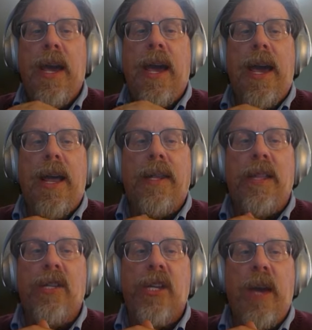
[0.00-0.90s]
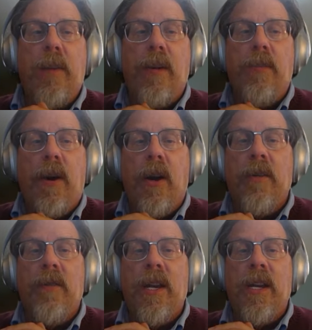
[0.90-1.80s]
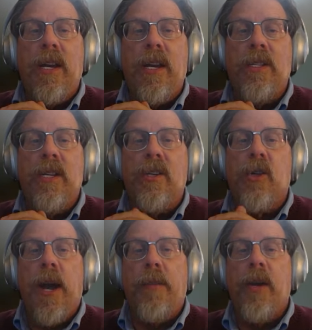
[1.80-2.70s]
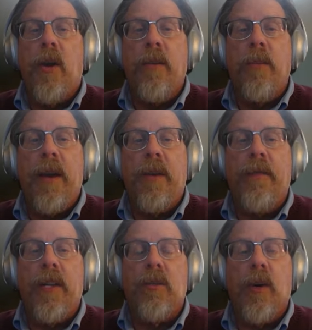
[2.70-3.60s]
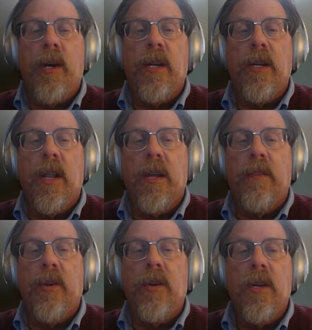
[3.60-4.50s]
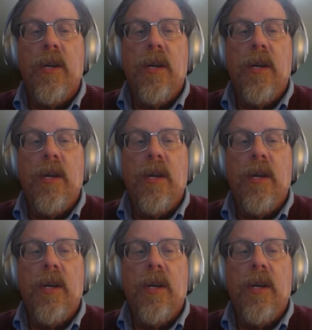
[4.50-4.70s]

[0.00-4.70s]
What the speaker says: And the statement part of it is describing all the benefits we're going to deliver,